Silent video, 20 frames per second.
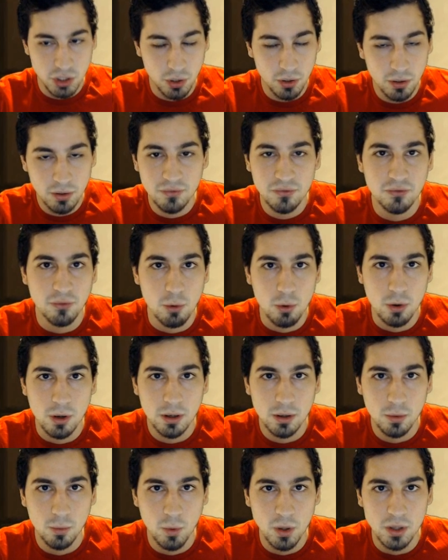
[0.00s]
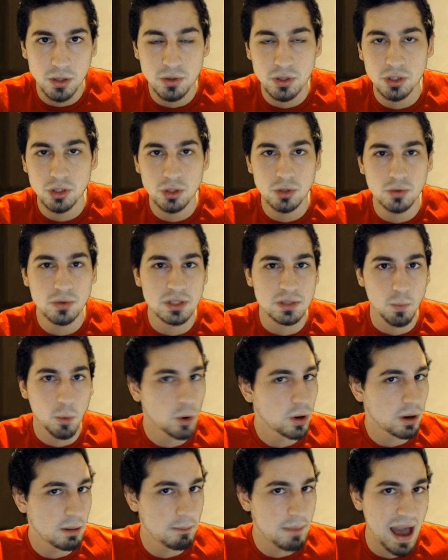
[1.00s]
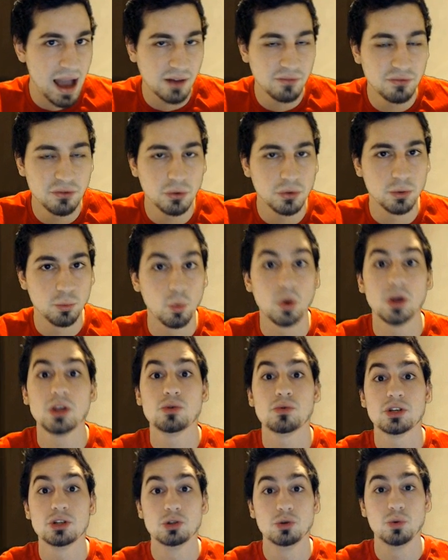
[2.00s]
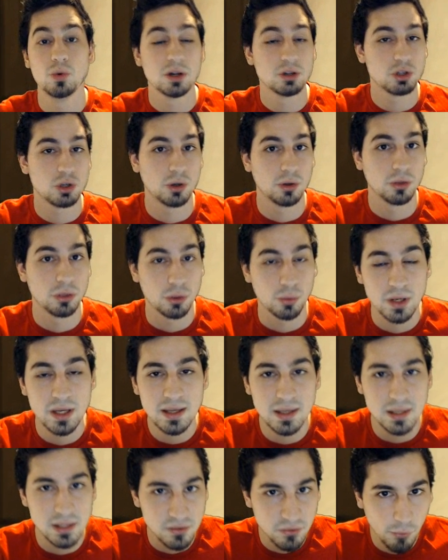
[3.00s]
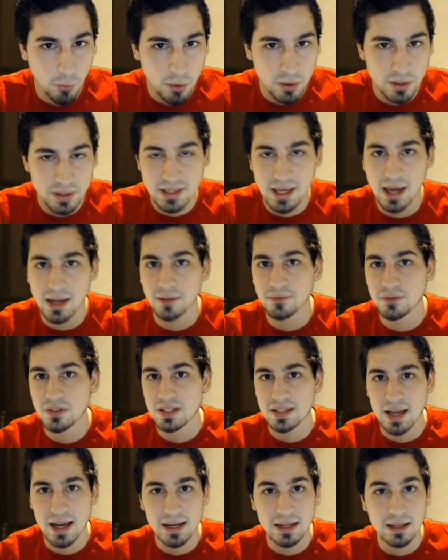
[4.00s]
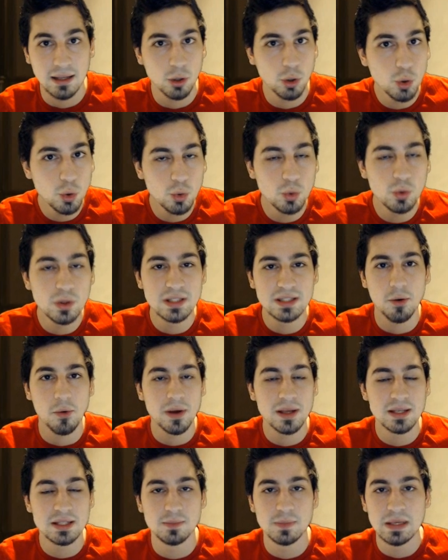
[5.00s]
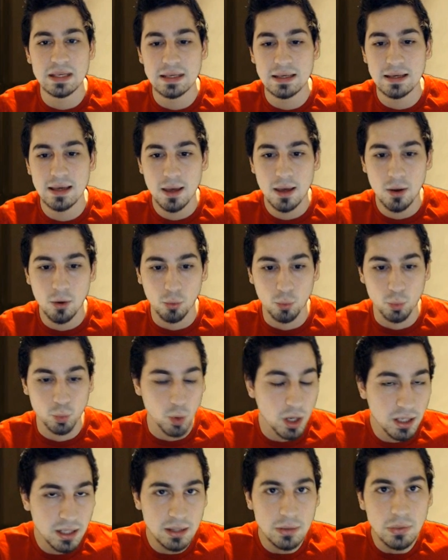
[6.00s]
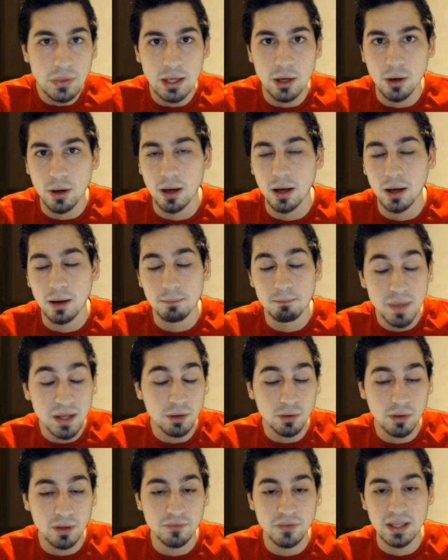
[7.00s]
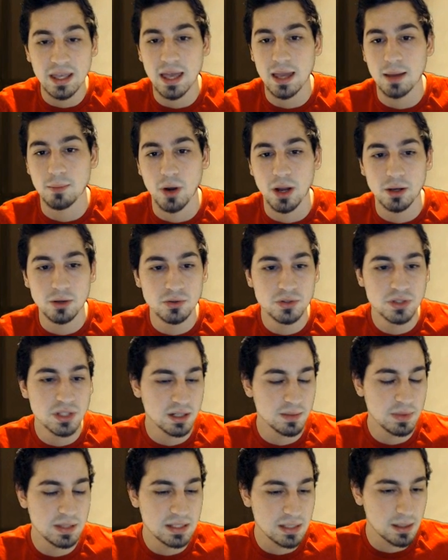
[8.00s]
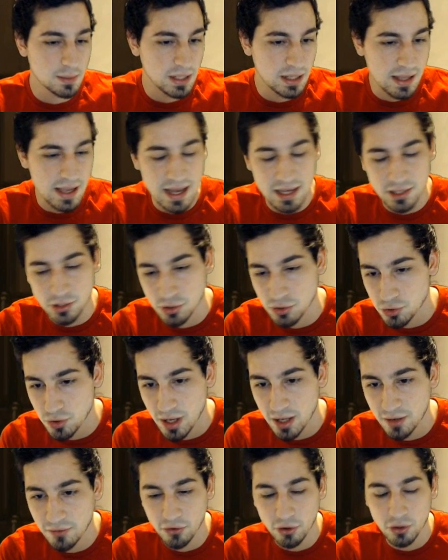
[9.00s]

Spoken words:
turn 4, what you can do is more impactful than what you can do on turn 3, because 4 is kind of deciding who is going to be running the middle of the game, right? Who's going to be summoning the Azure Drake